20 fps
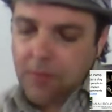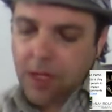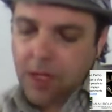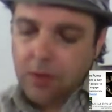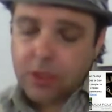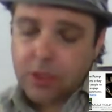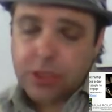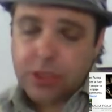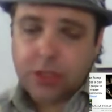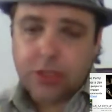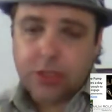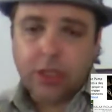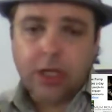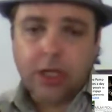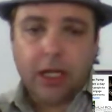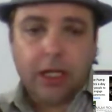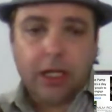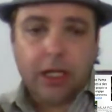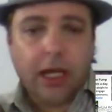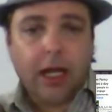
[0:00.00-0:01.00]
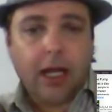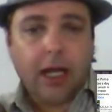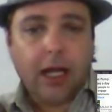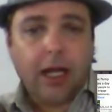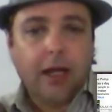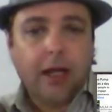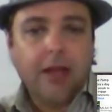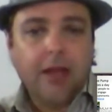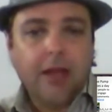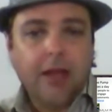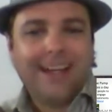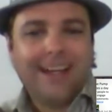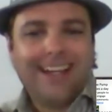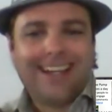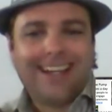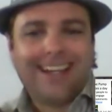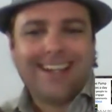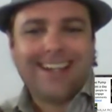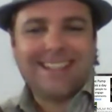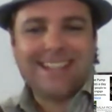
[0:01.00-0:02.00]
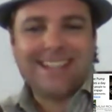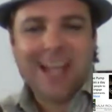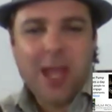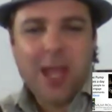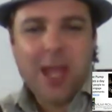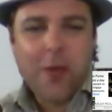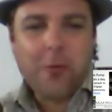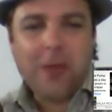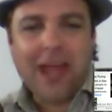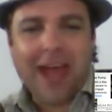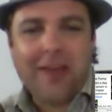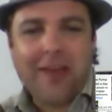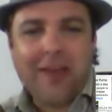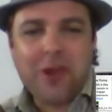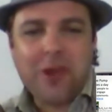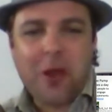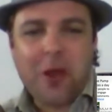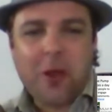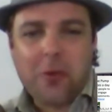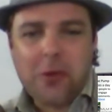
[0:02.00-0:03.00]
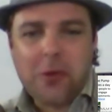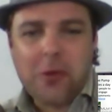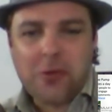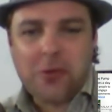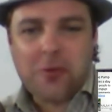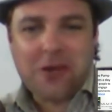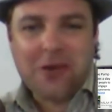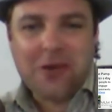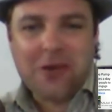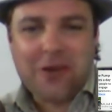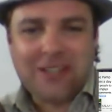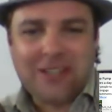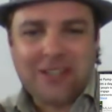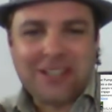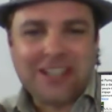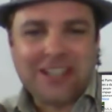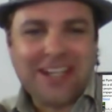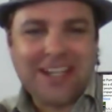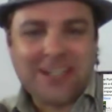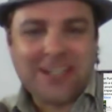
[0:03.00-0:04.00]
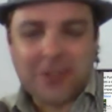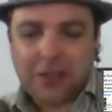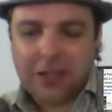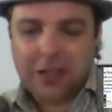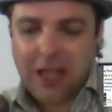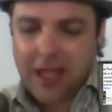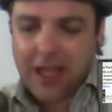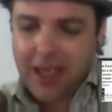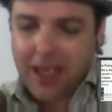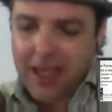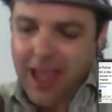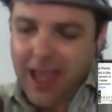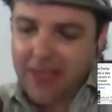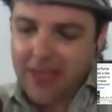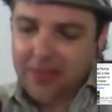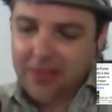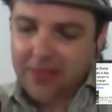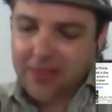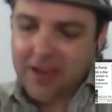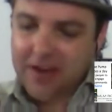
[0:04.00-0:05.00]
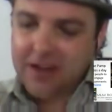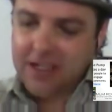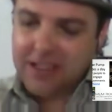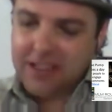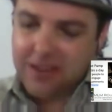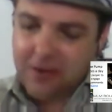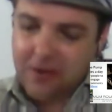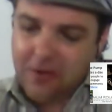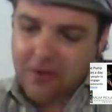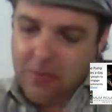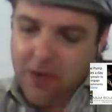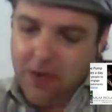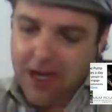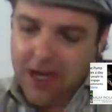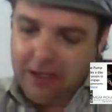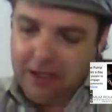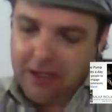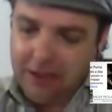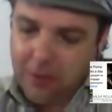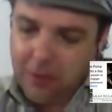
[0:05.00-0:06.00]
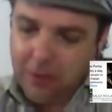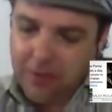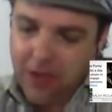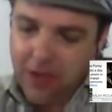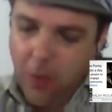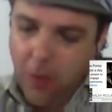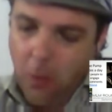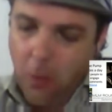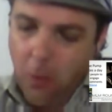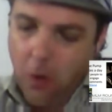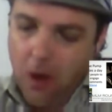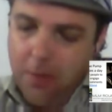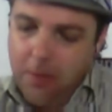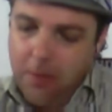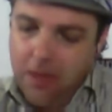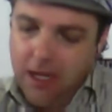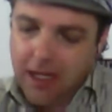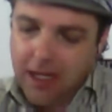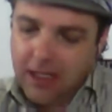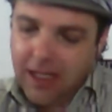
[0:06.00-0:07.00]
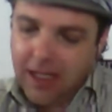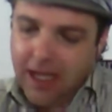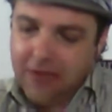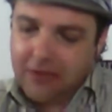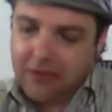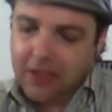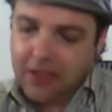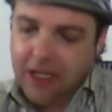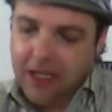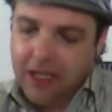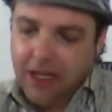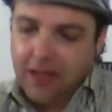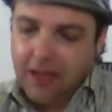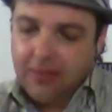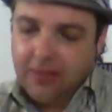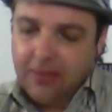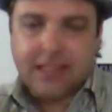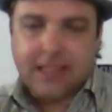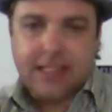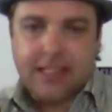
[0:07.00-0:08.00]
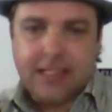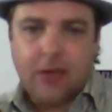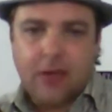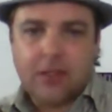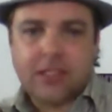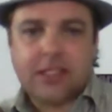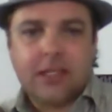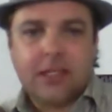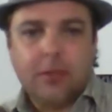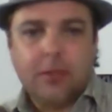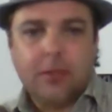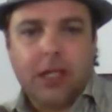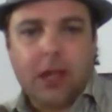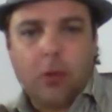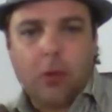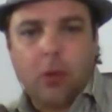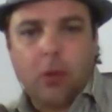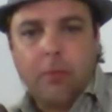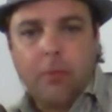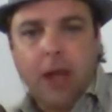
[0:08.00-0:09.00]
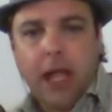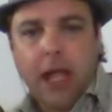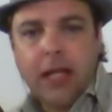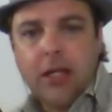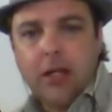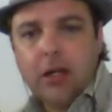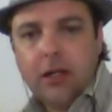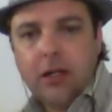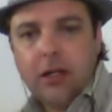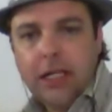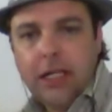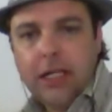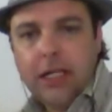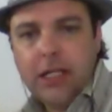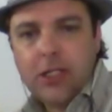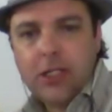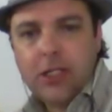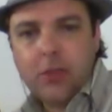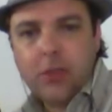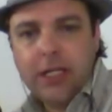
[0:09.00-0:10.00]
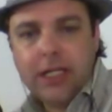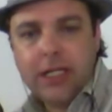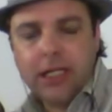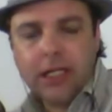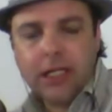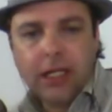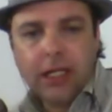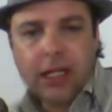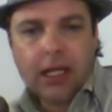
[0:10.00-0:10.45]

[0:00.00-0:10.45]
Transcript: which is good because we haven't always run on schedule. And there is our reminder that we've got 1 minute left. That sound is going to be a reminder each week